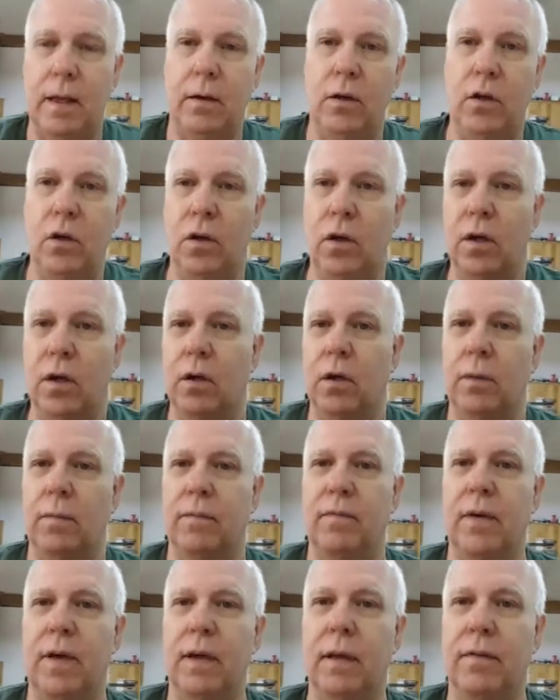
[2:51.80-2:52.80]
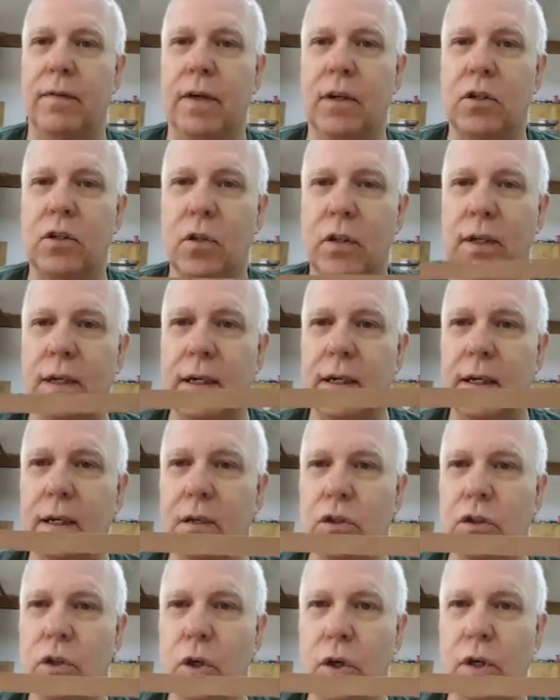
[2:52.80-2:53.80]
Then you're going to eventually, and
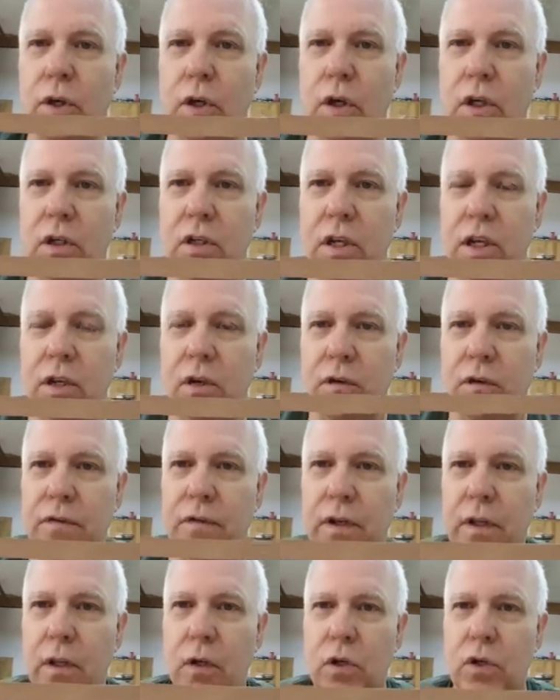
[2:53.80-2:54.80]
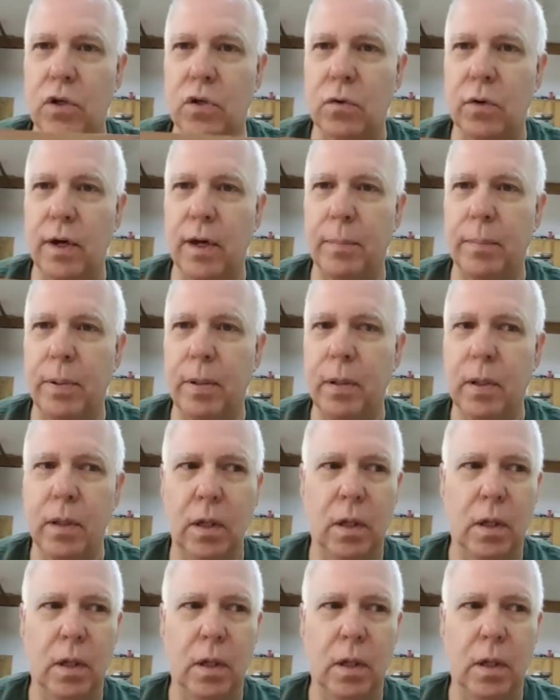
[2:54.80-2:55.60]
I'll show you, you're going to take your filler strip,